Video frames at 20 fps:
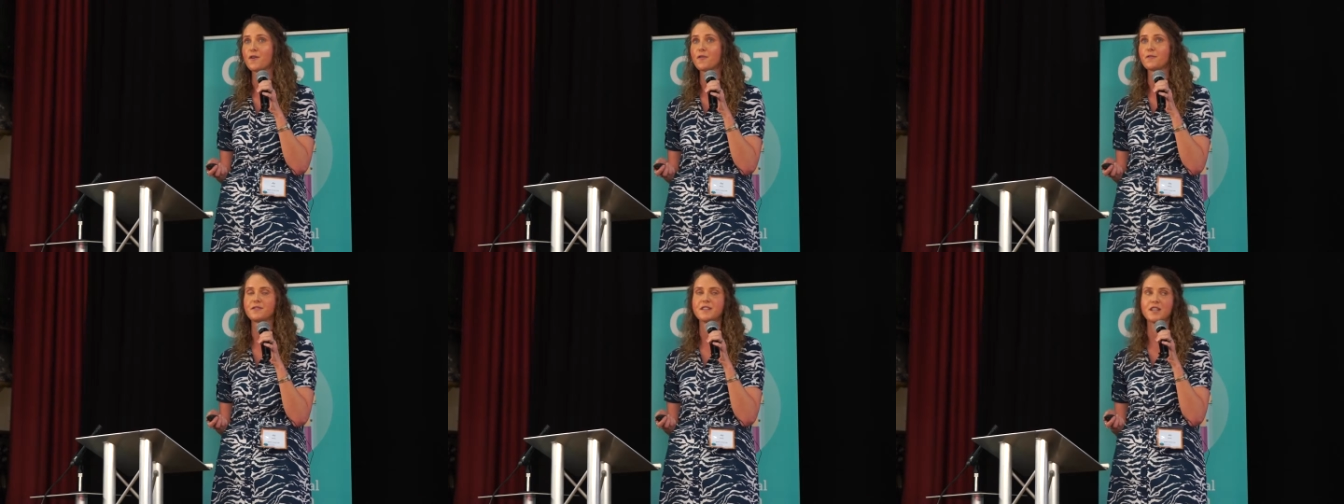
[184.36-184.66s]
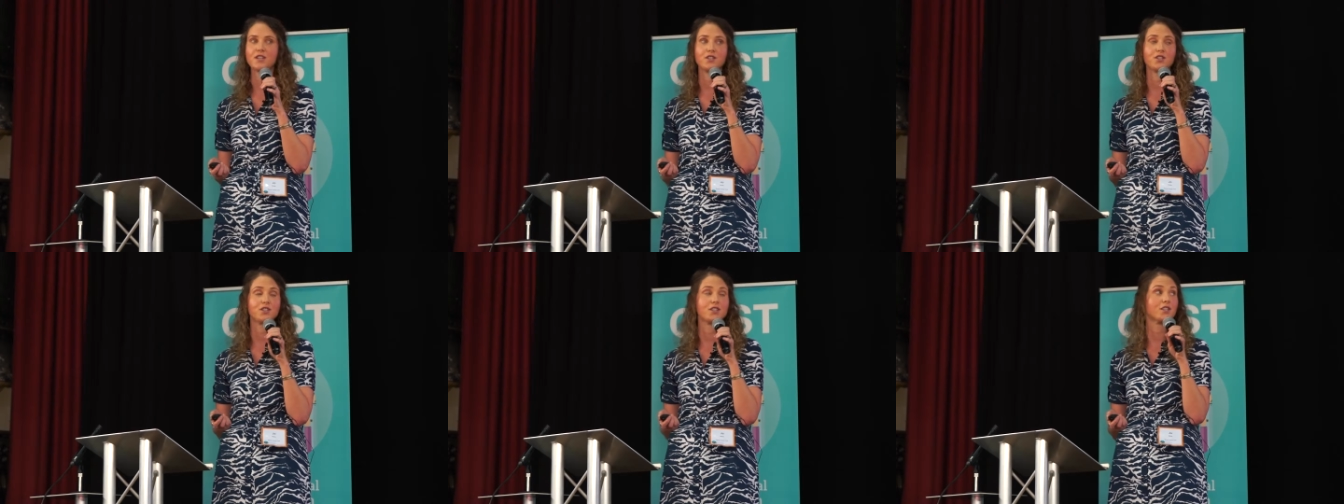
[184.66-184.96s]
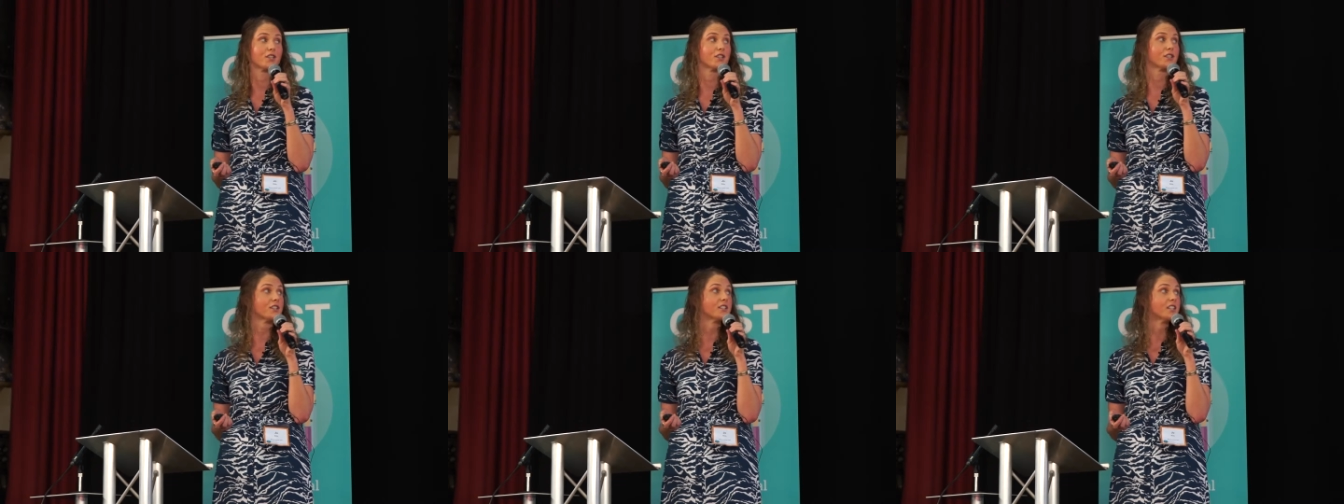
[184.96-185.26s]
of
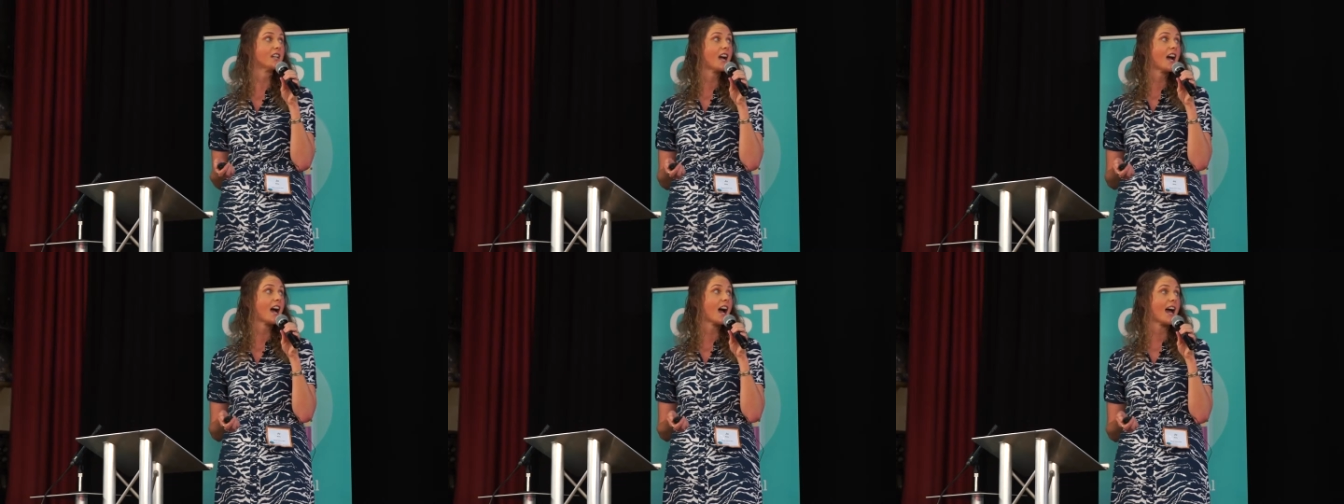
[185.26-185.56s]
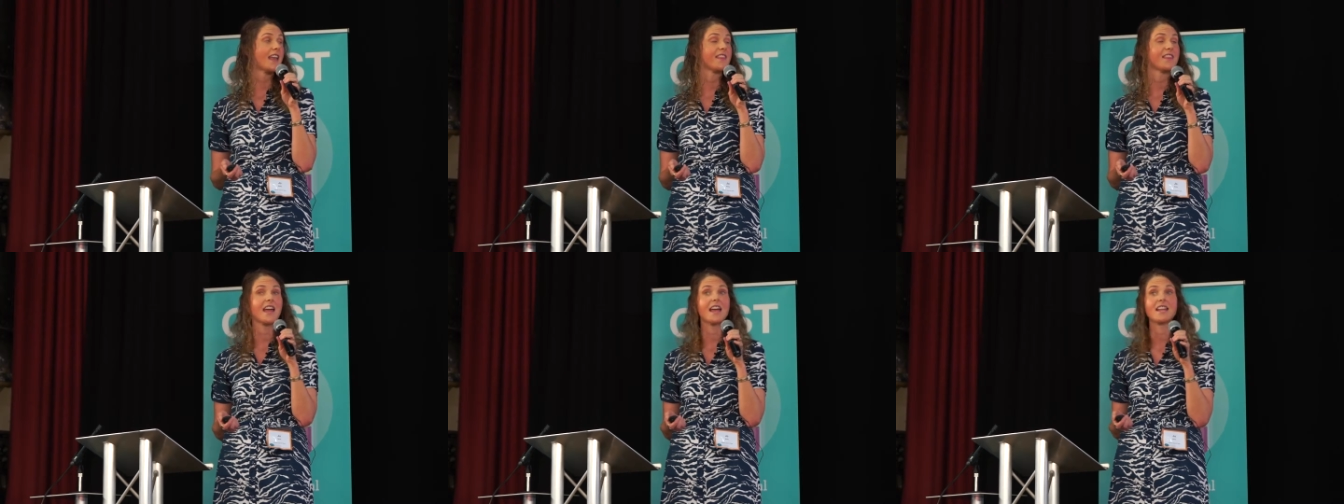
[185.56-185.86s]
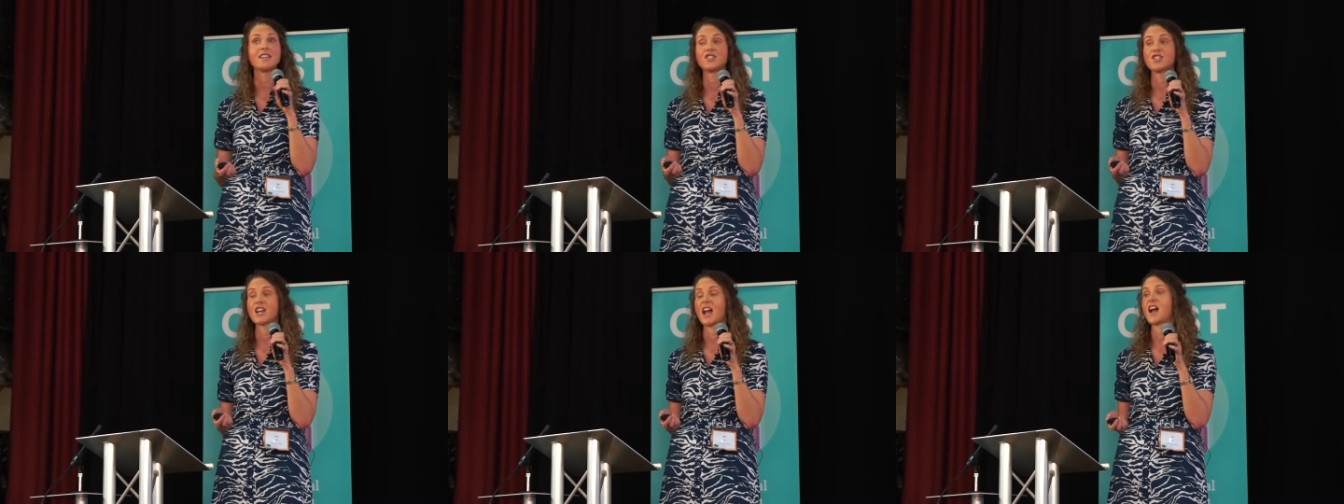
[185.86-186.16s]
digital, and
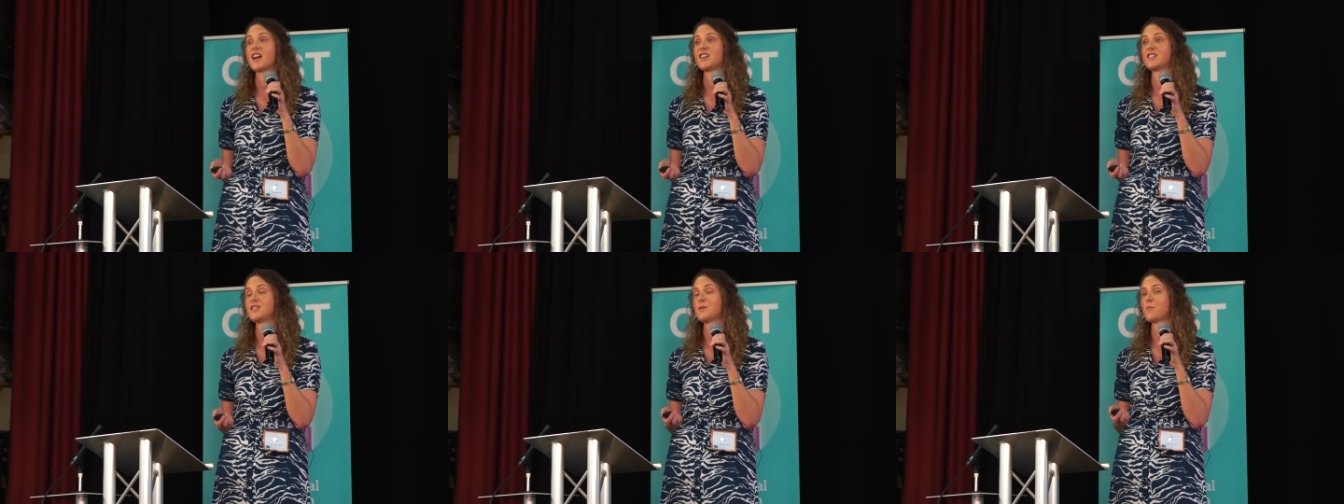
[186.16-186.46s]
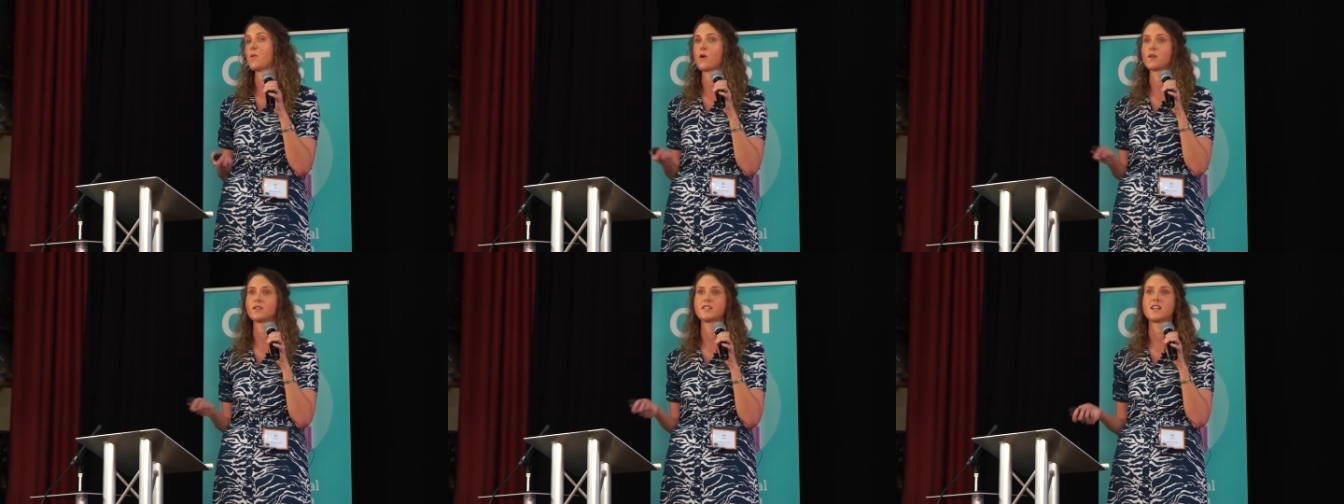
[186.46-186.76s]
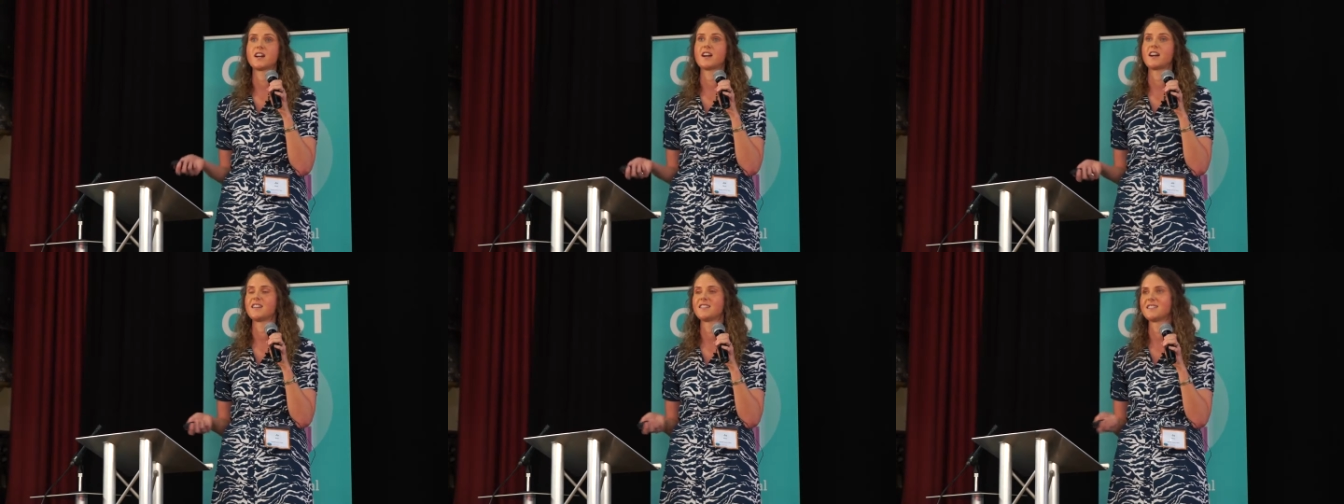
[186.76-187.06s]
then Charity
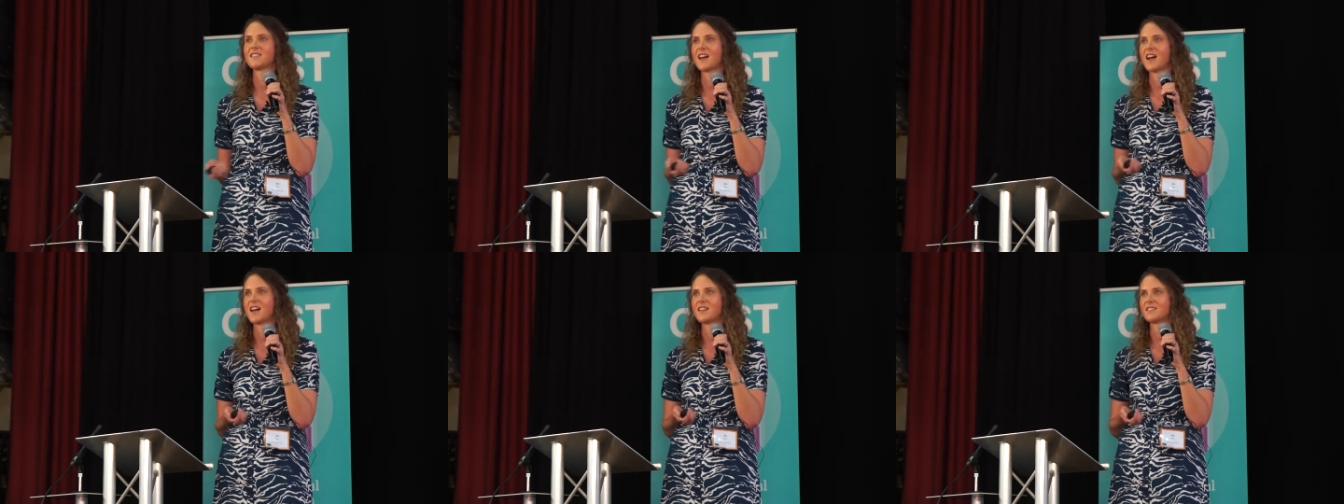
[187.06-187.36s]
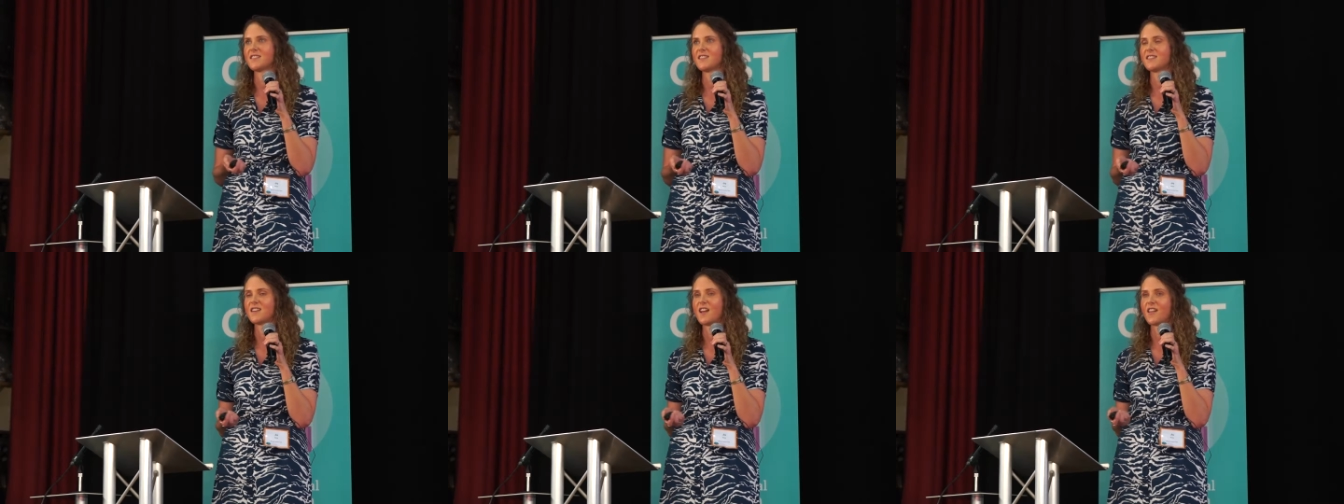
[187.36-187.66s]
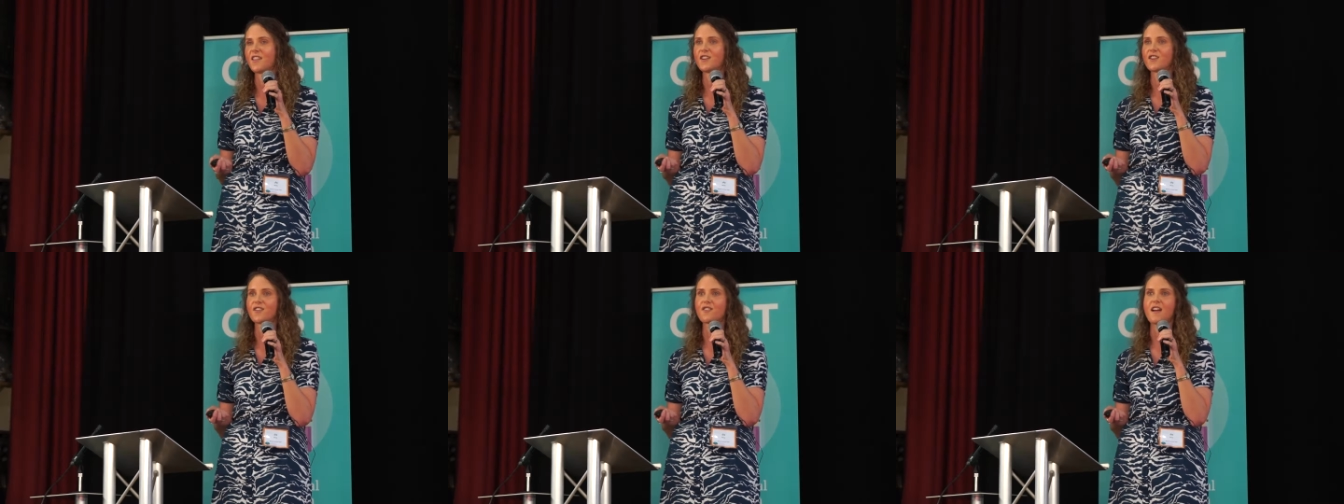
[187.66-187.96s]
Water as
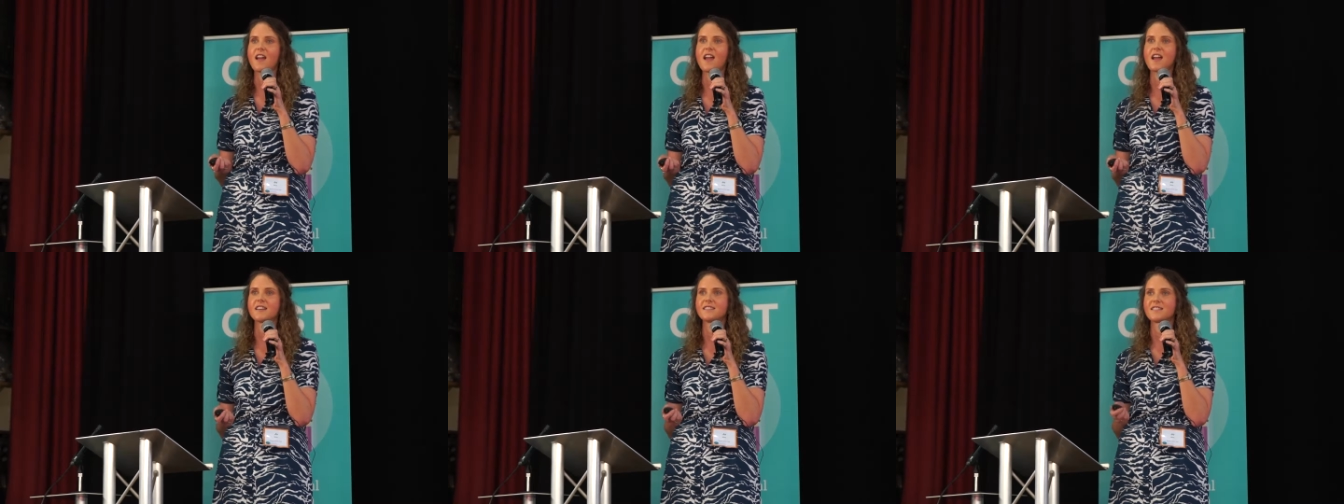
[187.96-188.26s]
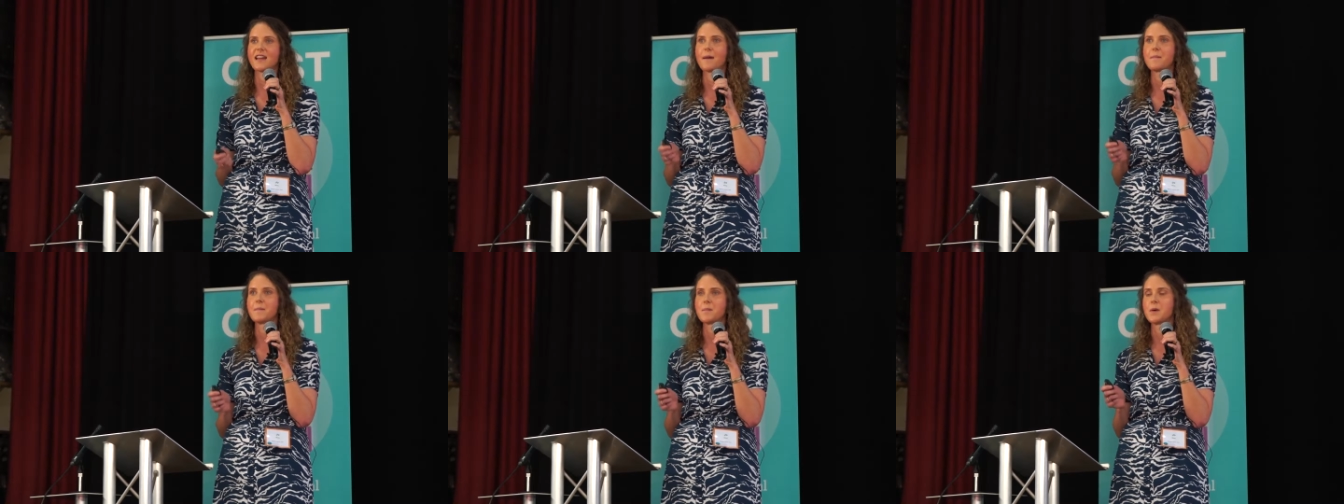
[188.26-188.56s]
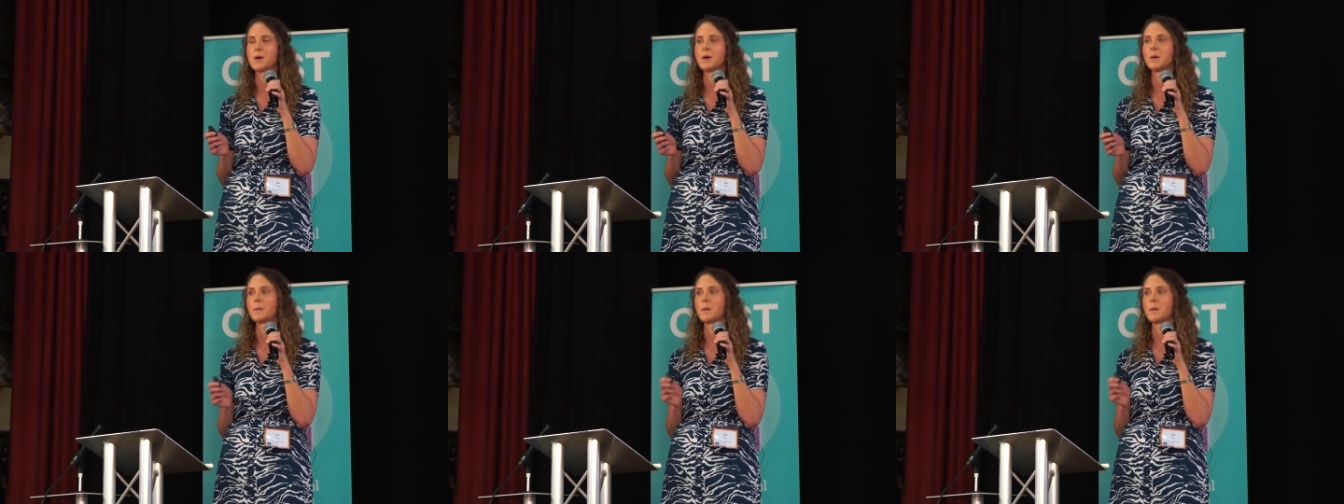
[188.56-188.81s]
another great example.